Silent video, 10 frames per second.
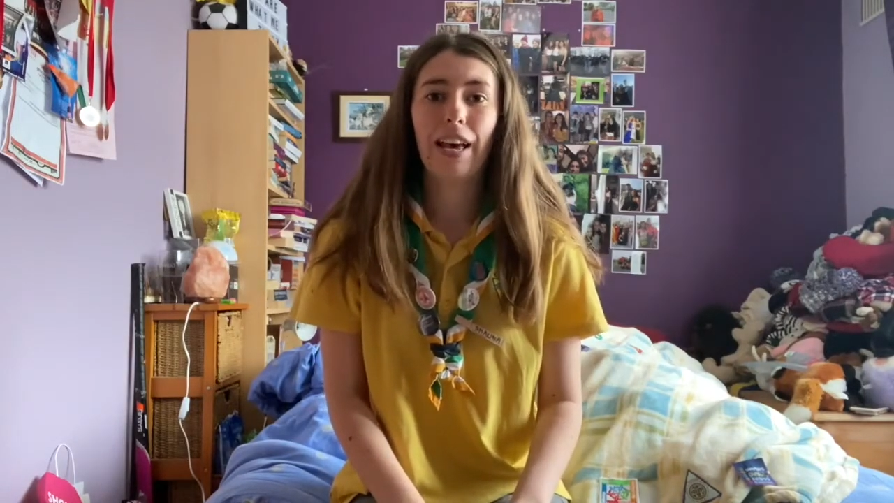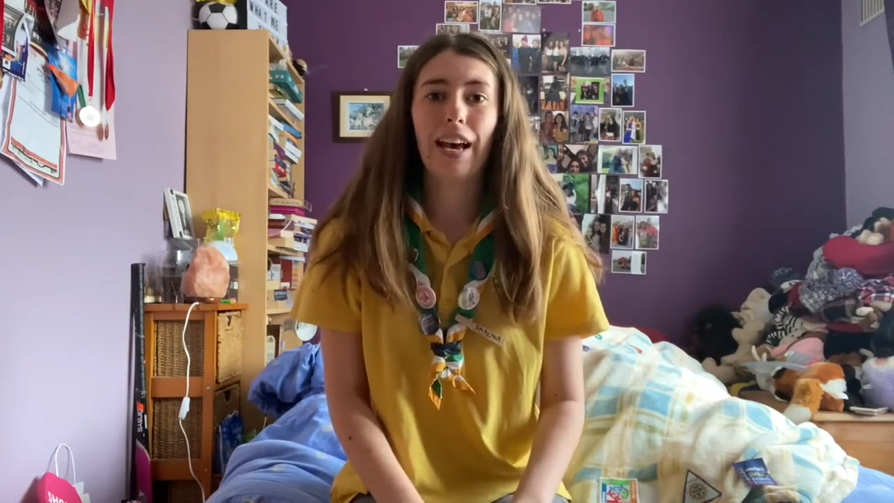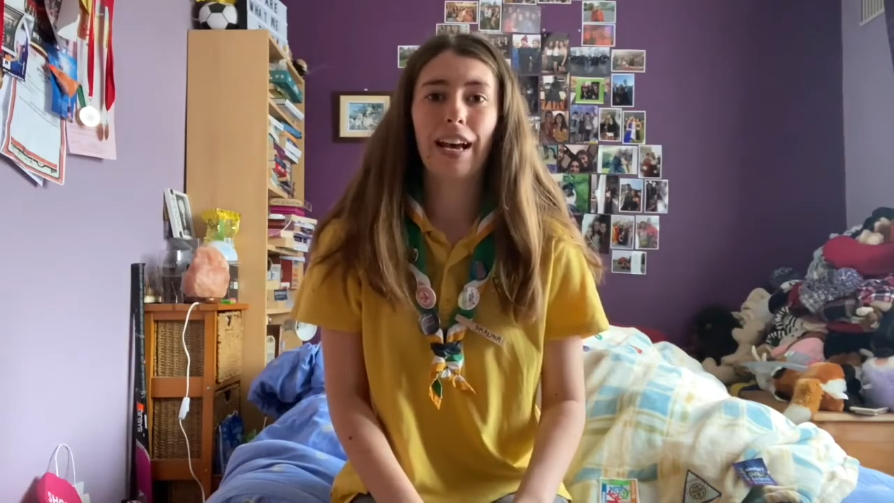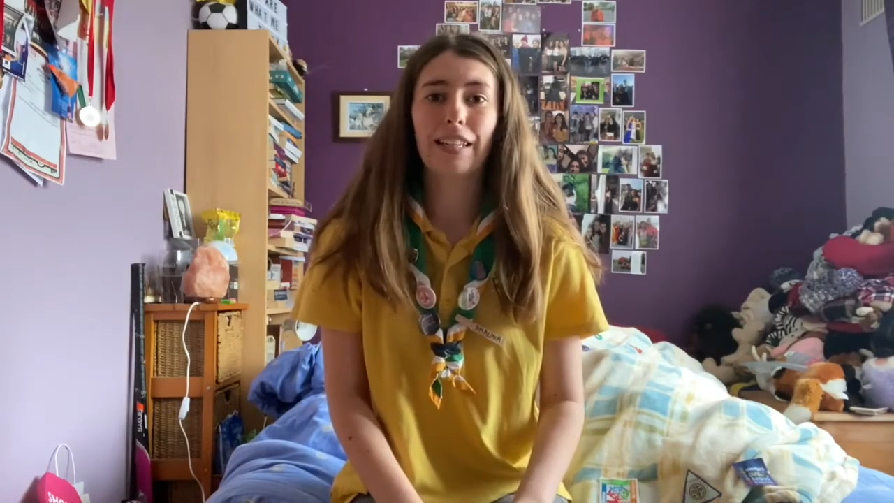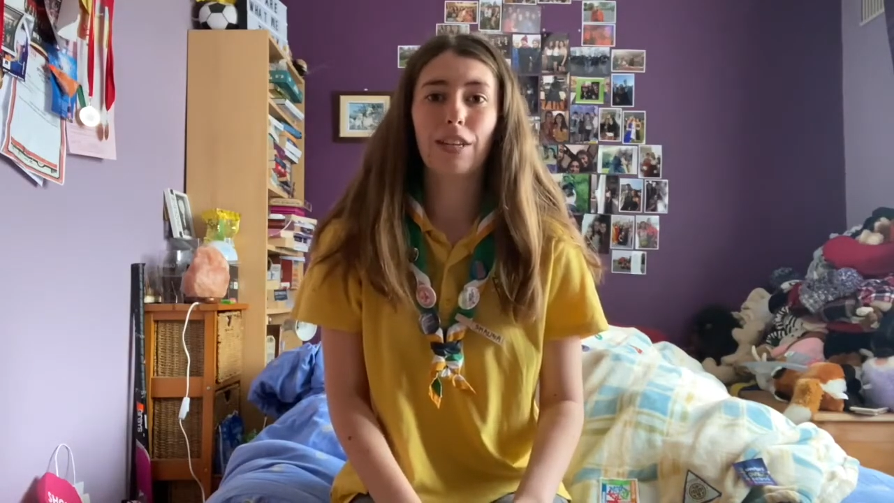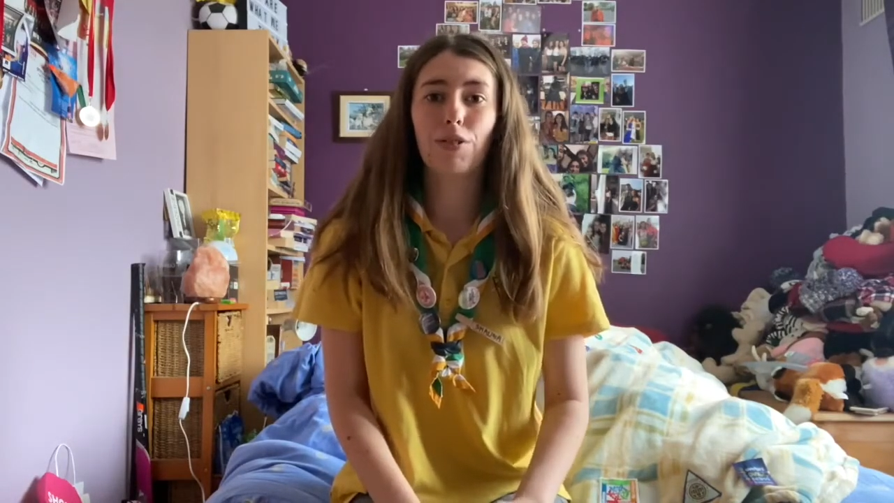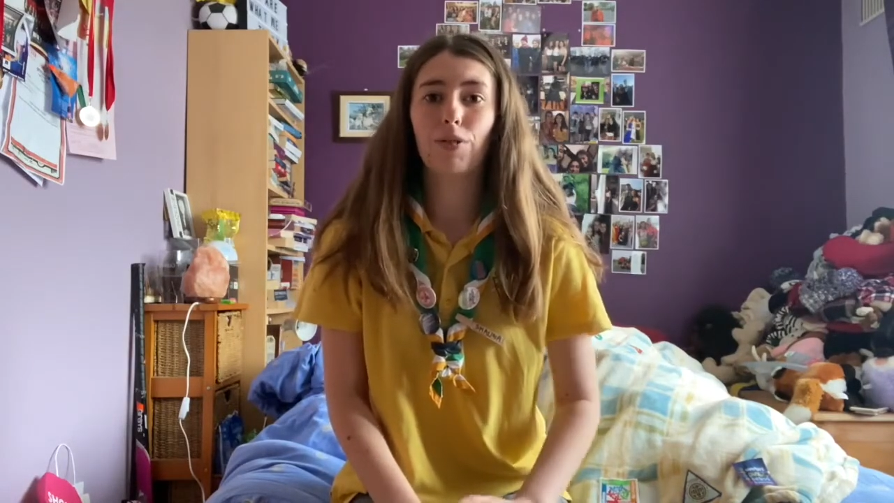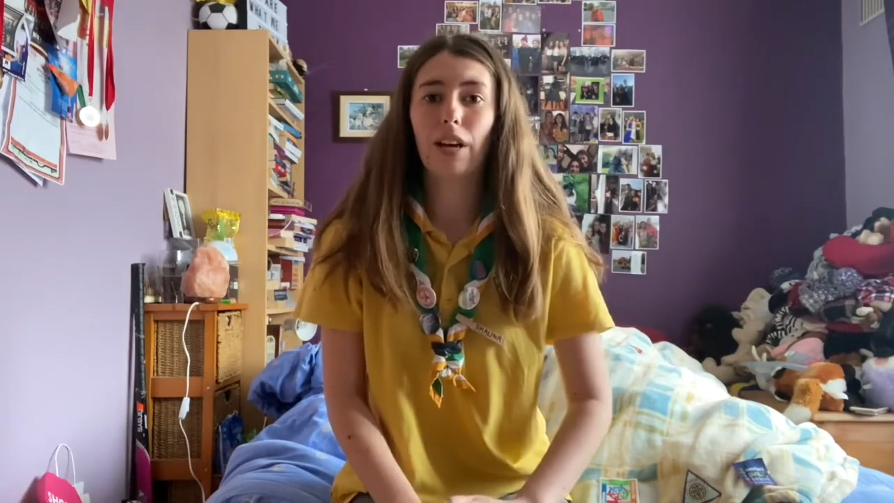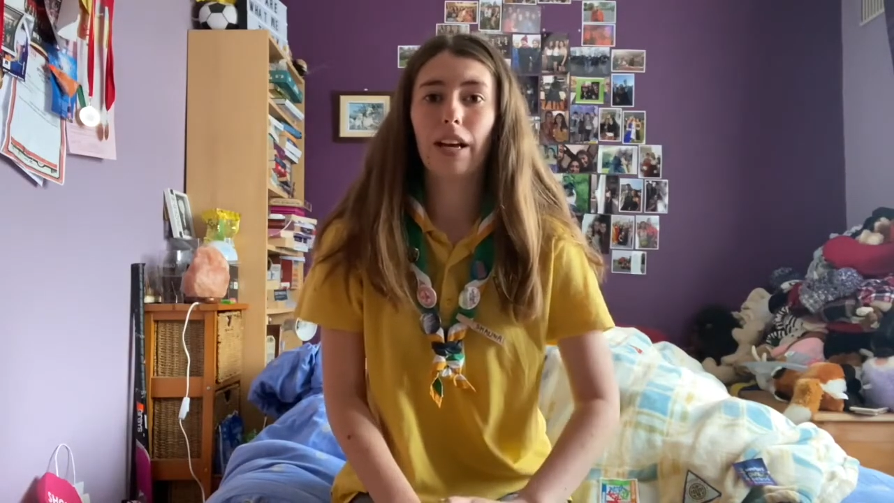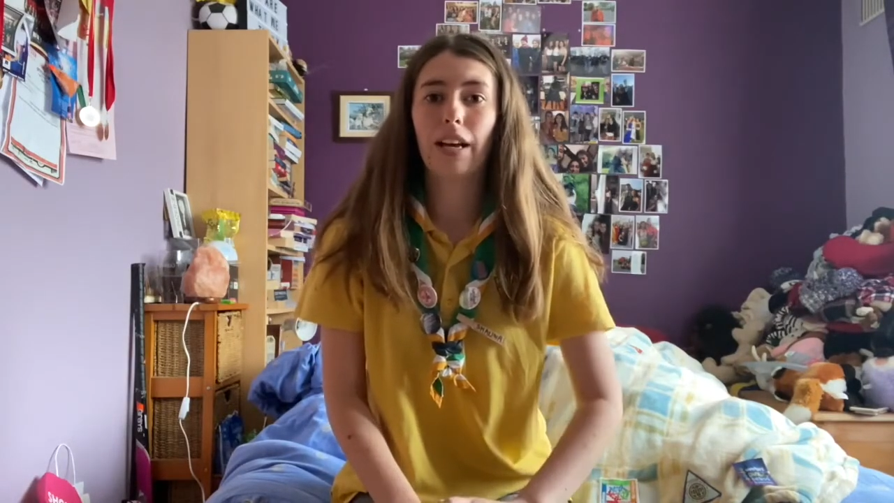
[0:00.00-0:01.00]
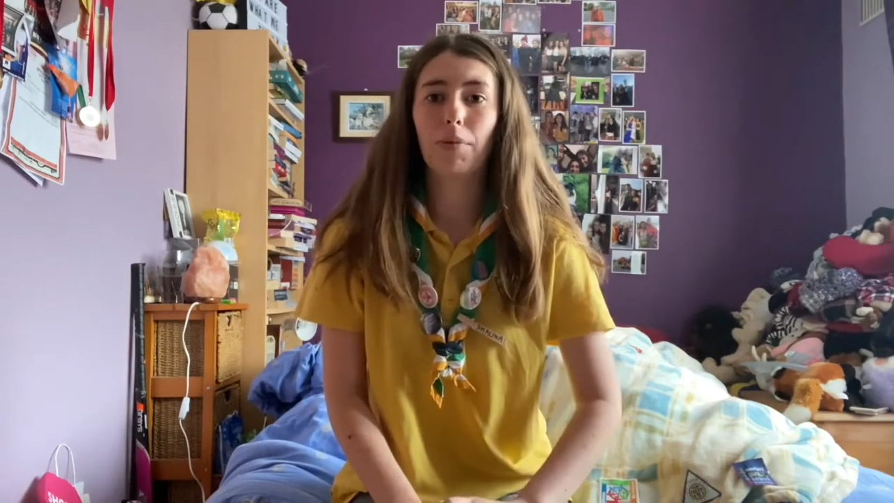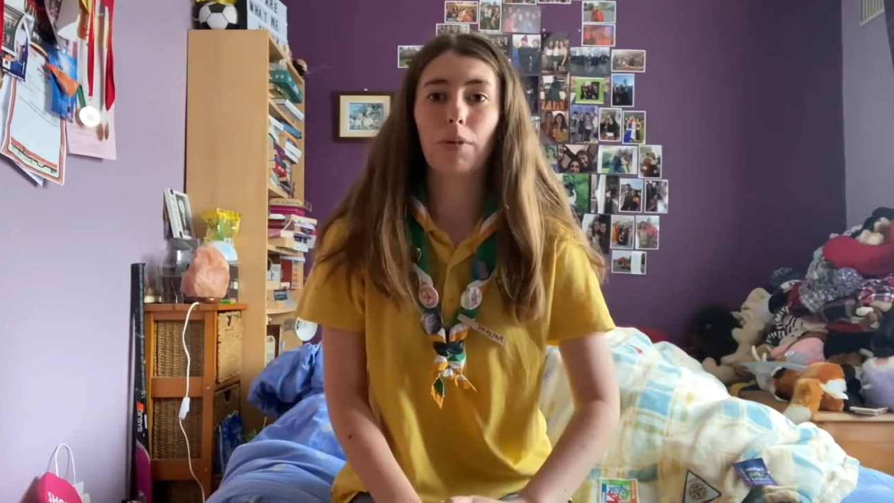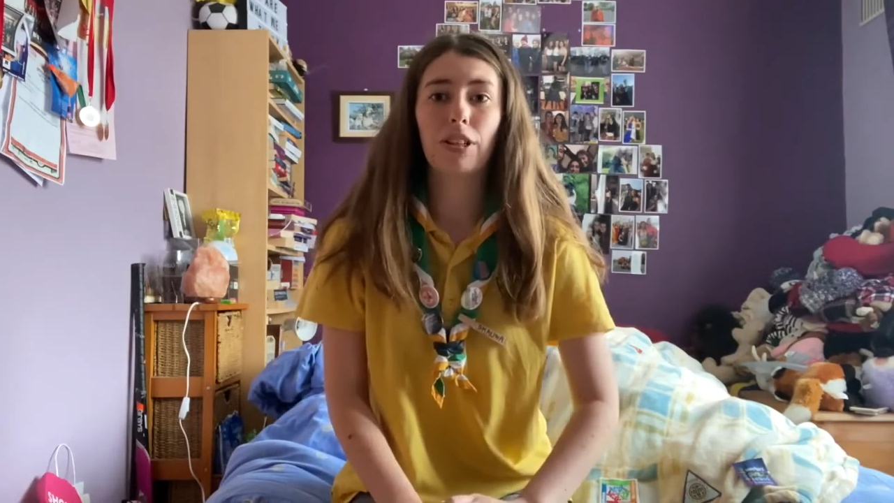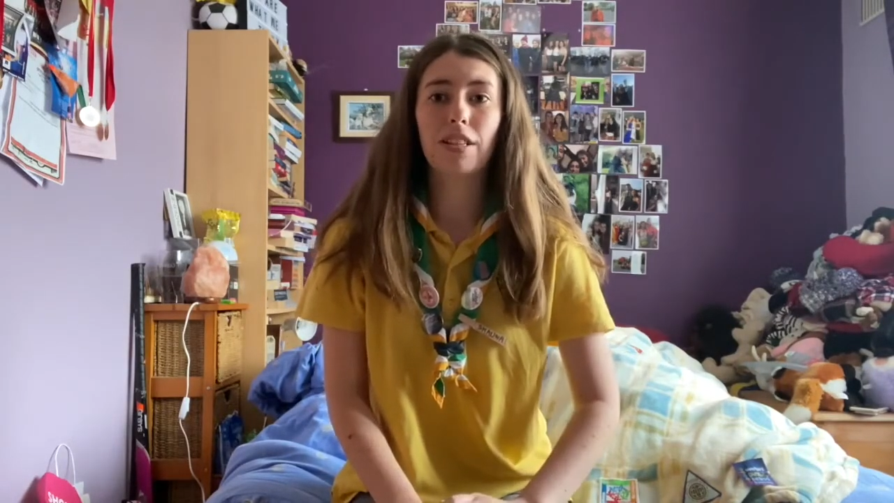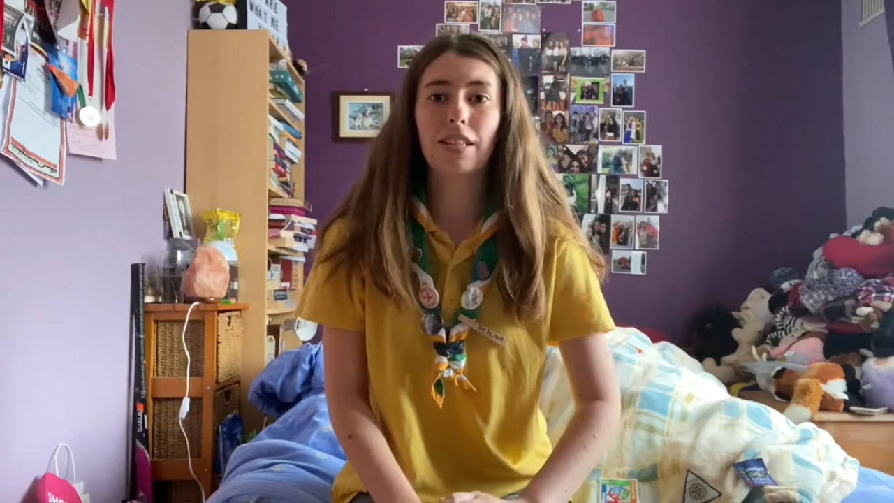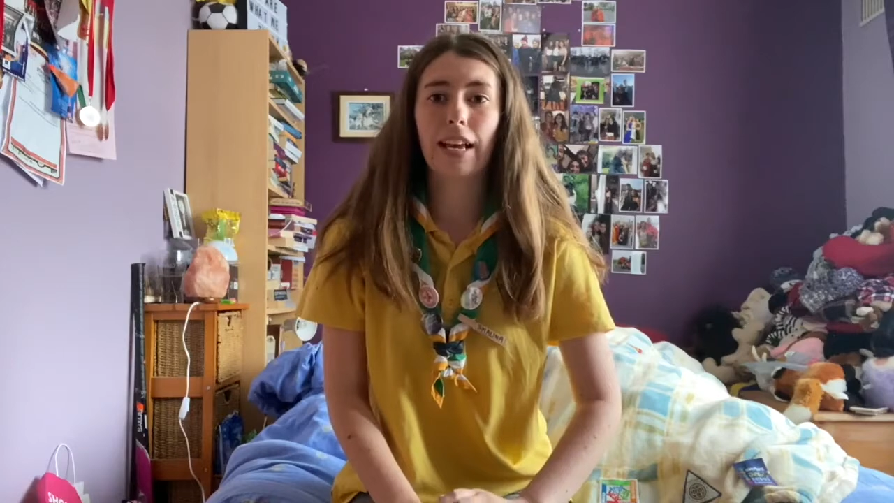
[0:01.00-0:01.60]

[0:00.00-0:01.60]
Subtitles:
And if once